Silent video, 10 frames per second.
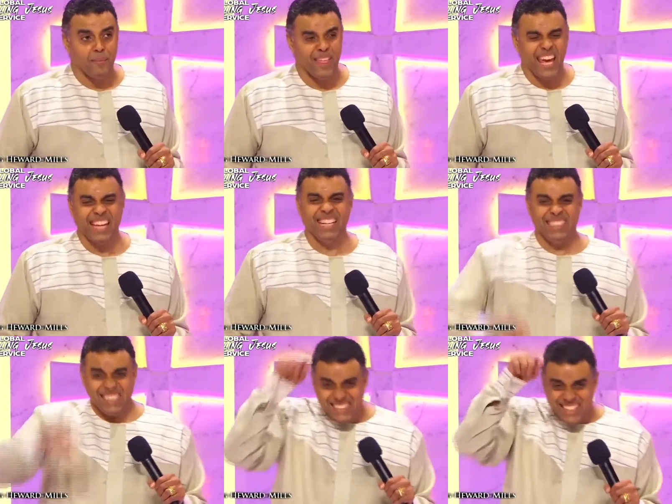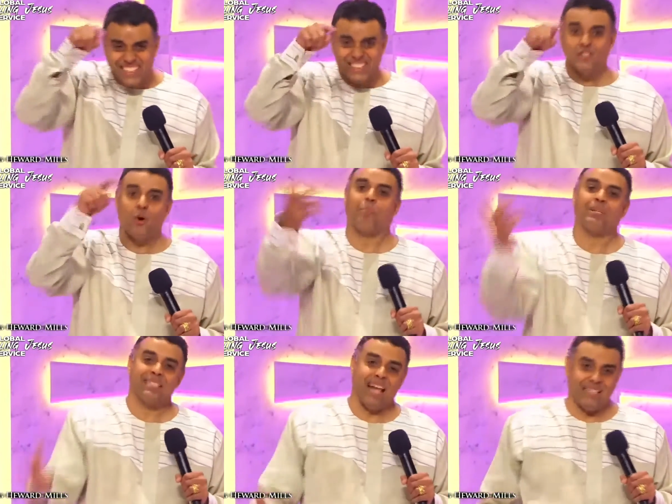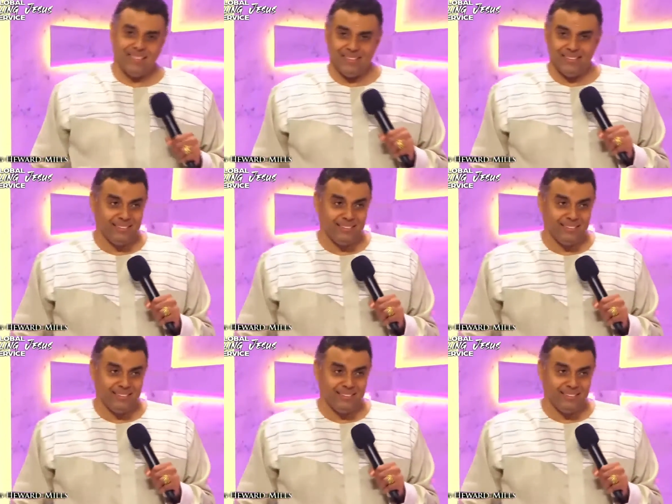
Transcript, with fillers: And it is changing your personality.